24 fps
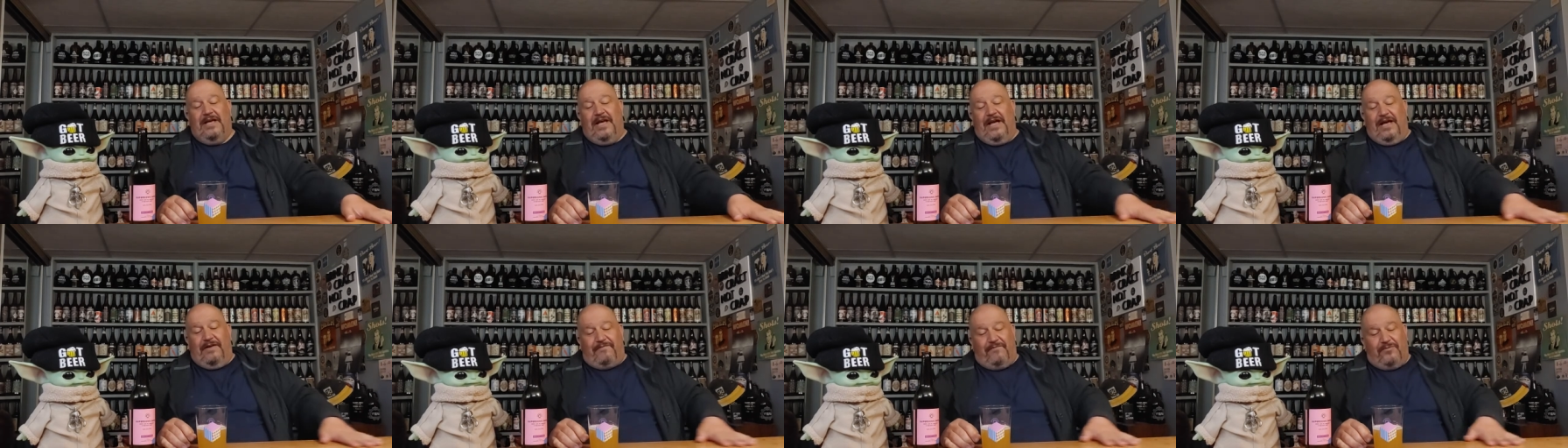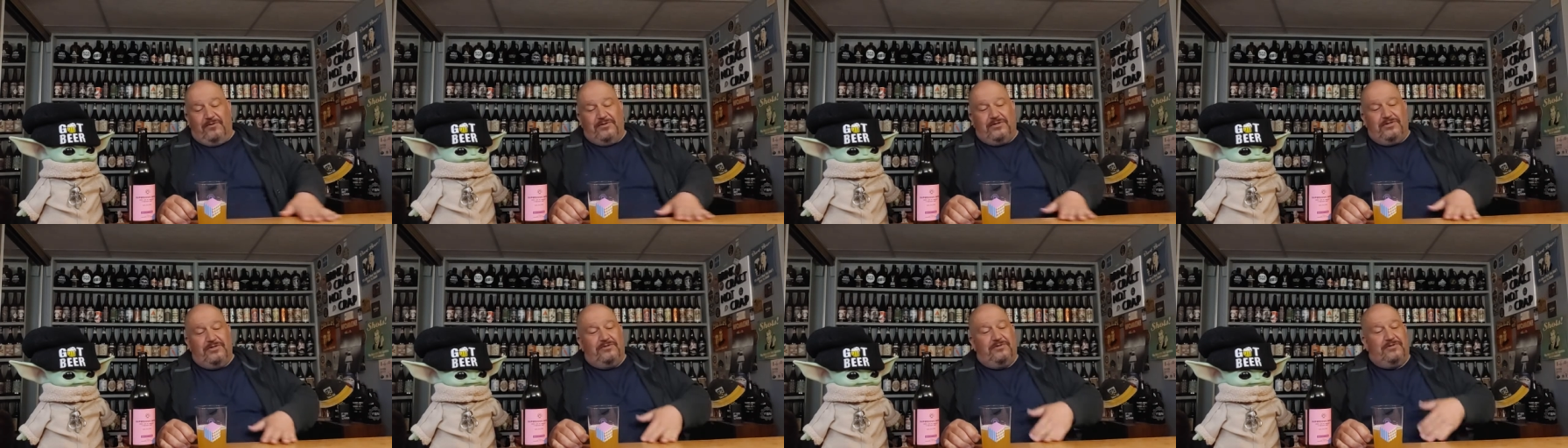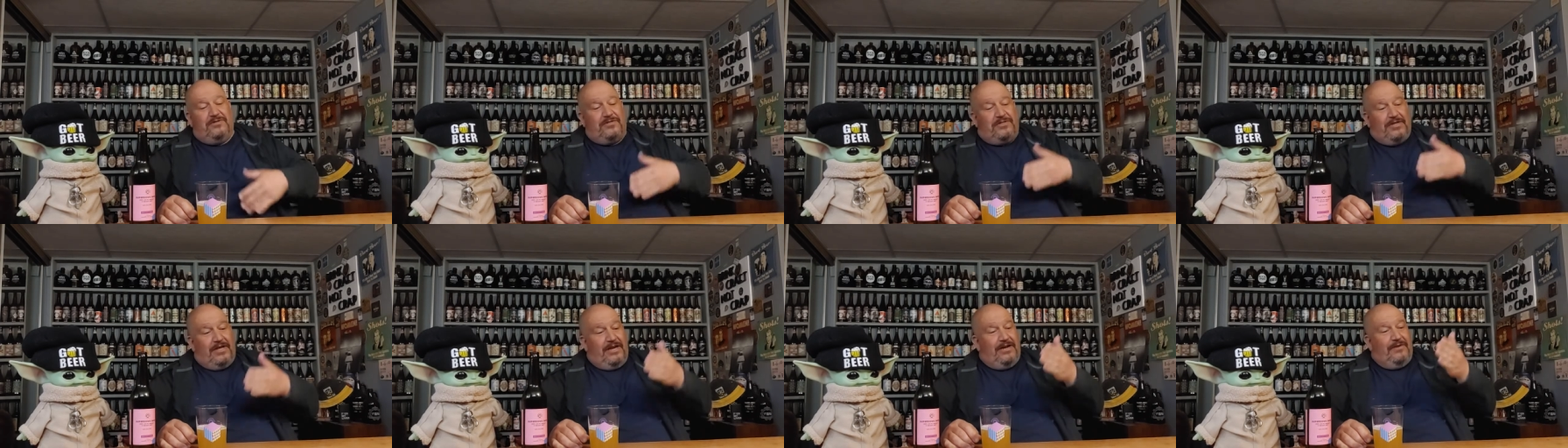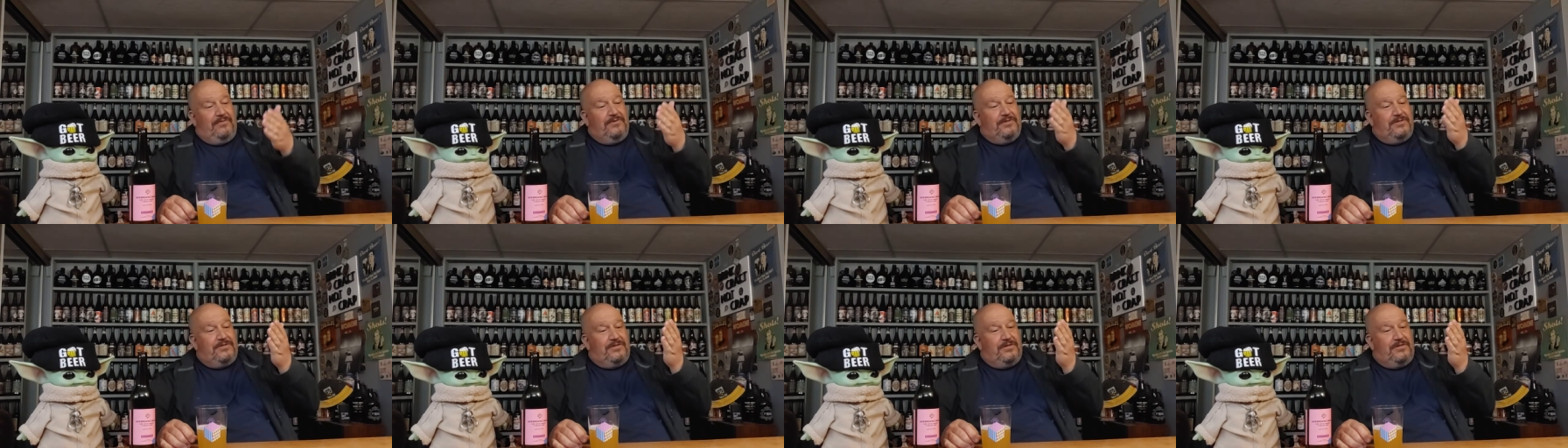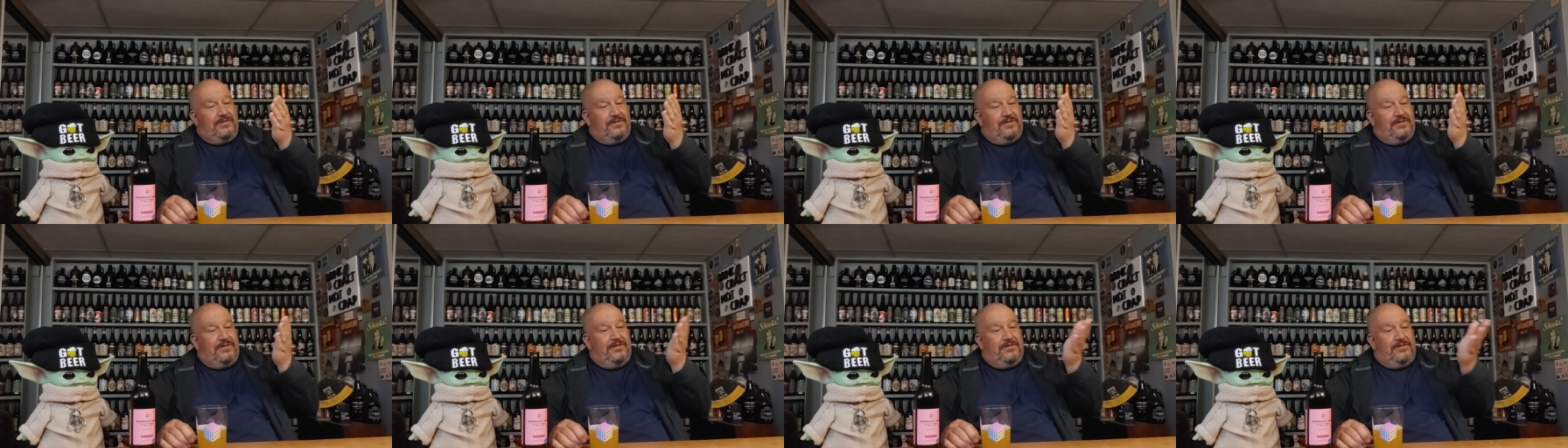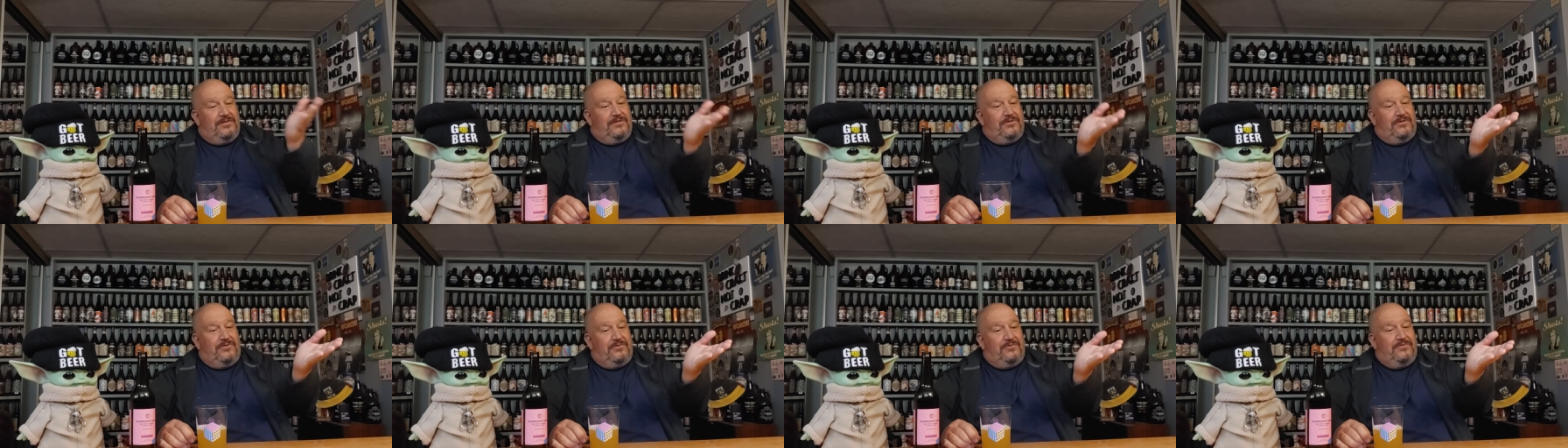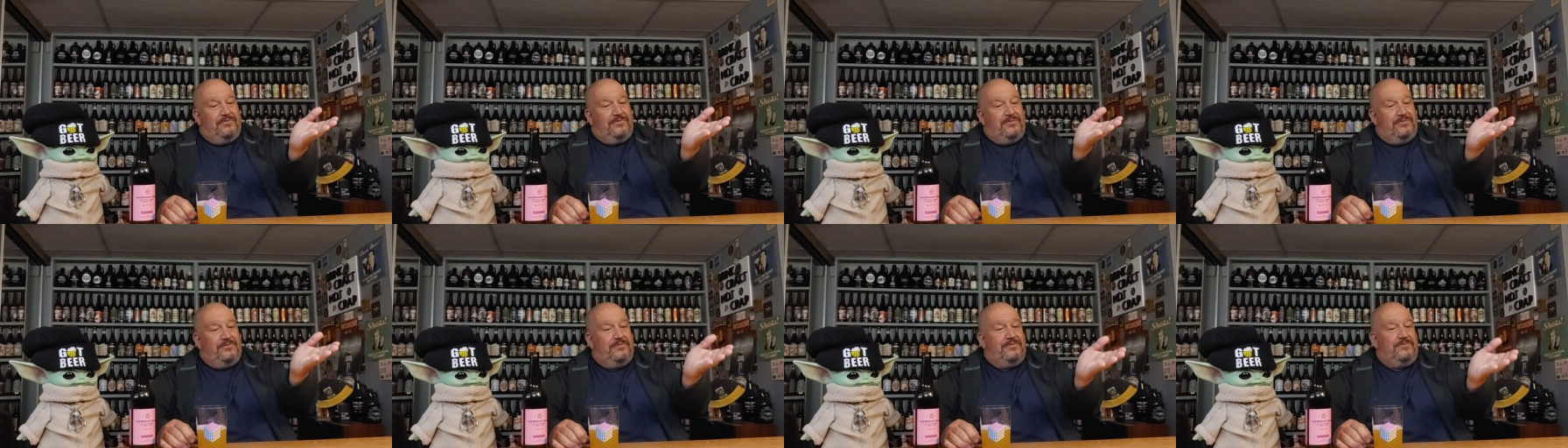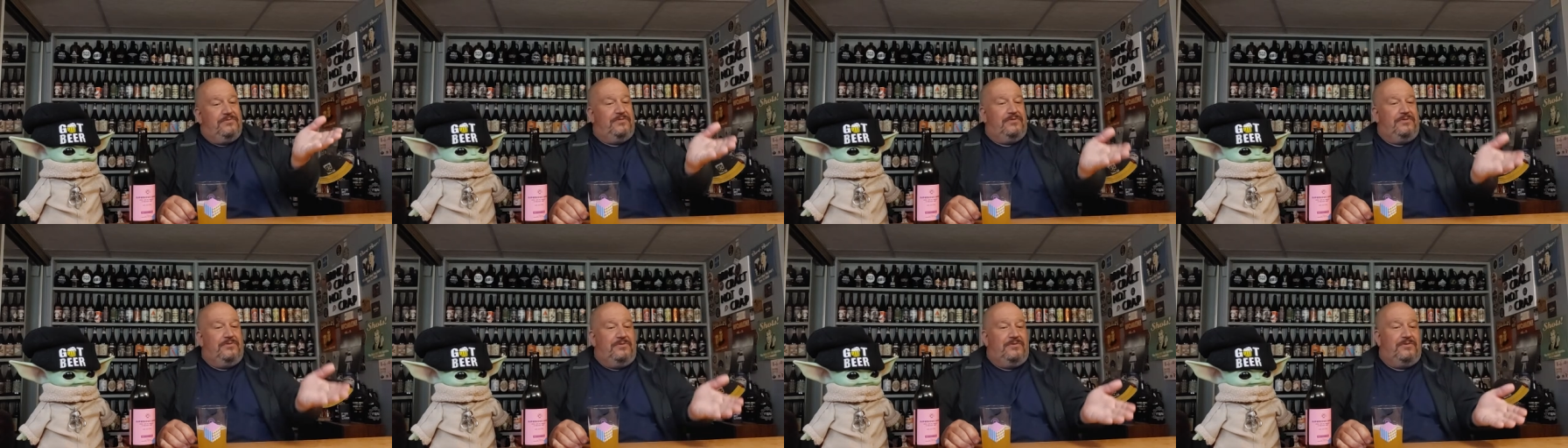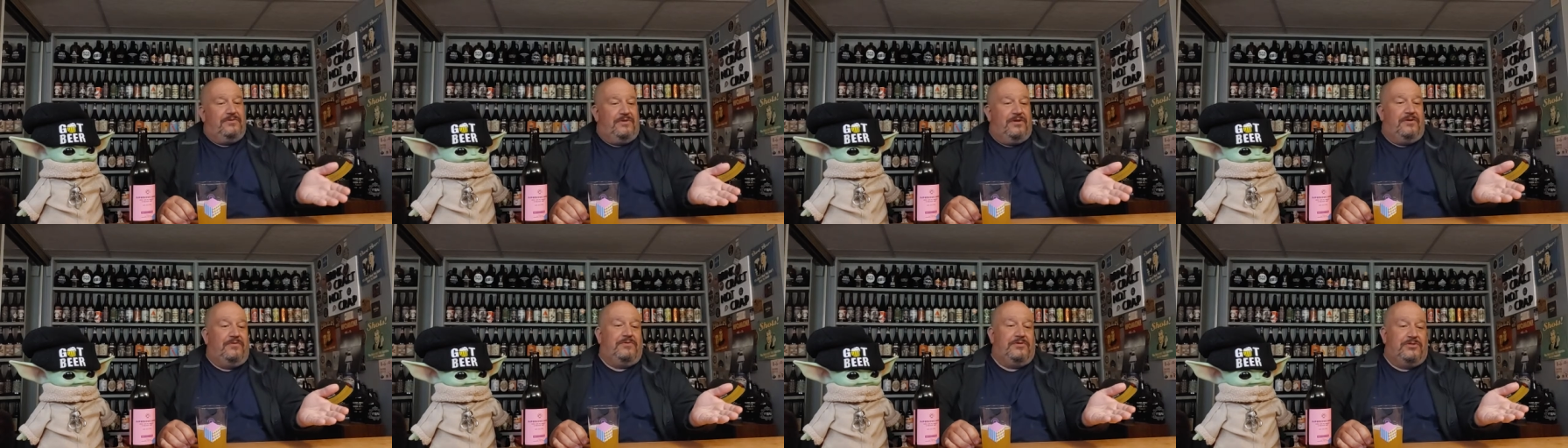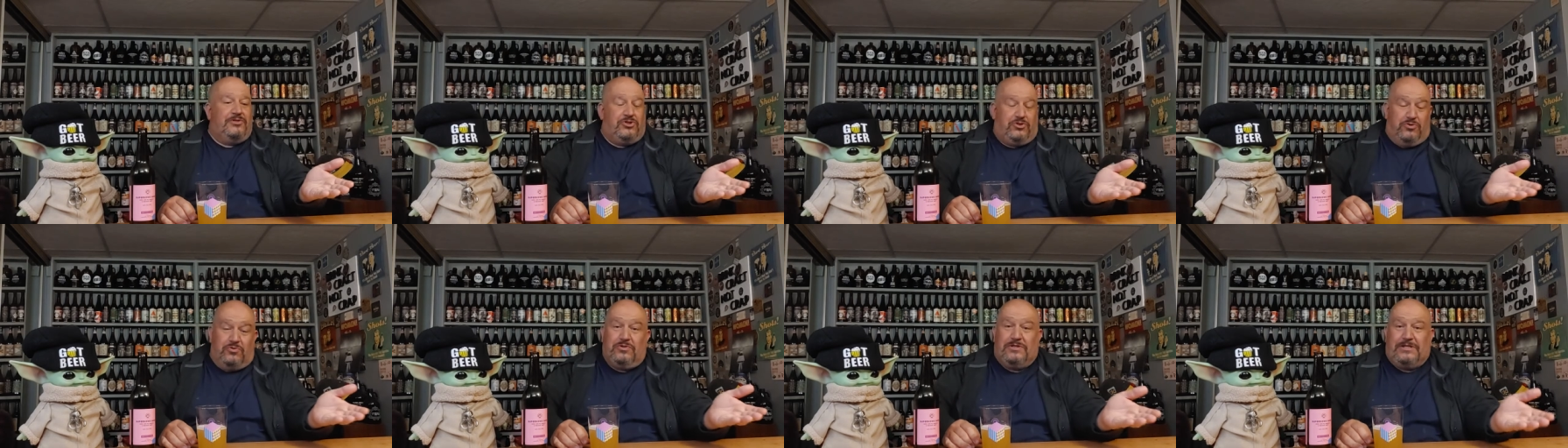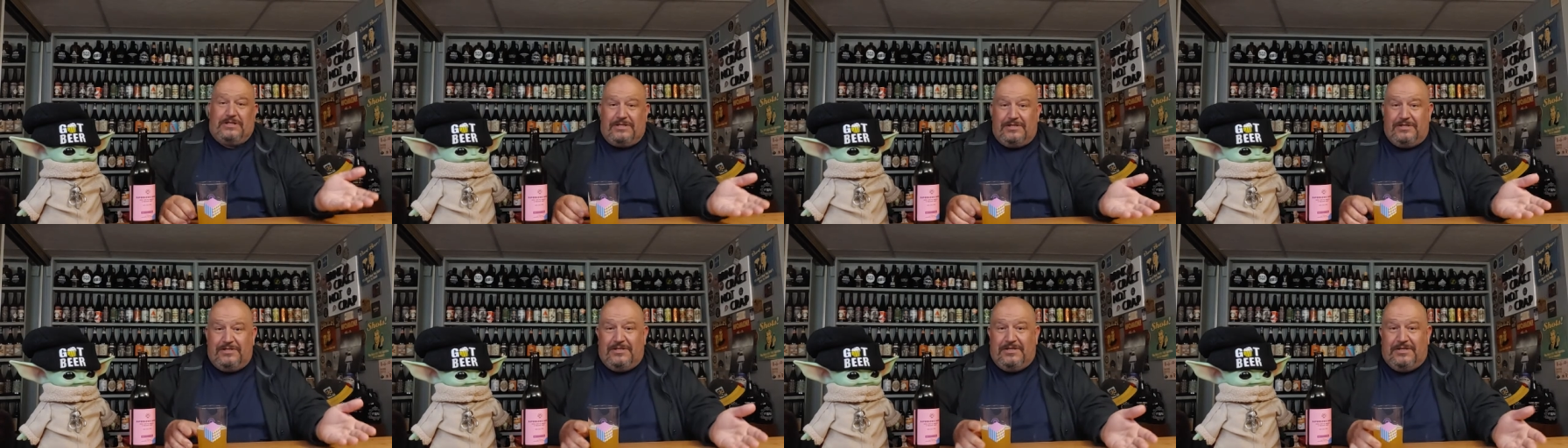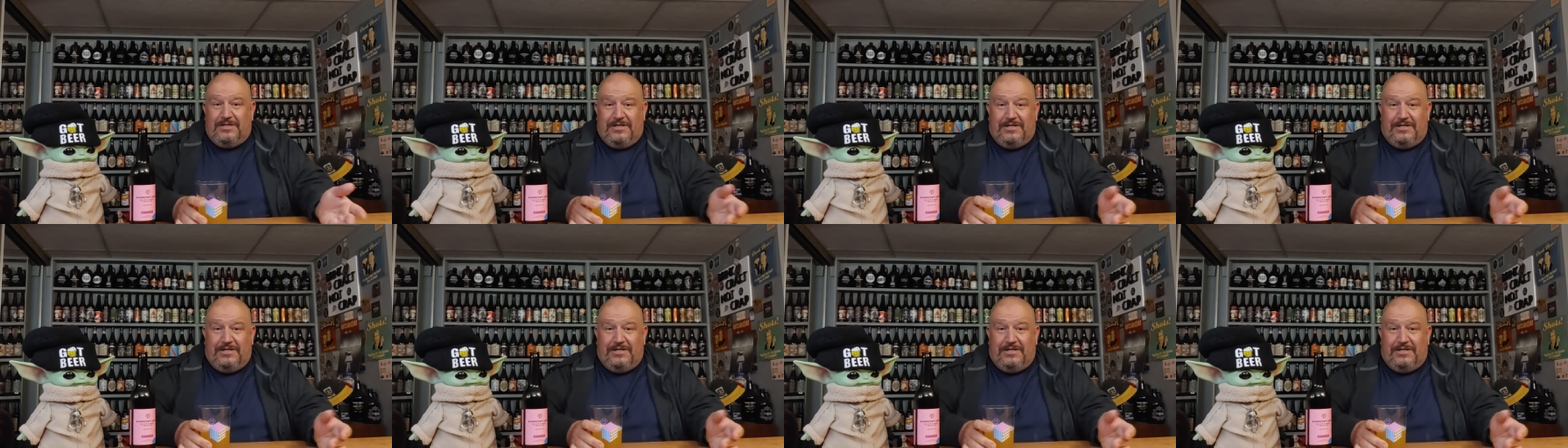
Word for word: At first, you know, I thought I was a, uh, you know, uh, I was a Julian.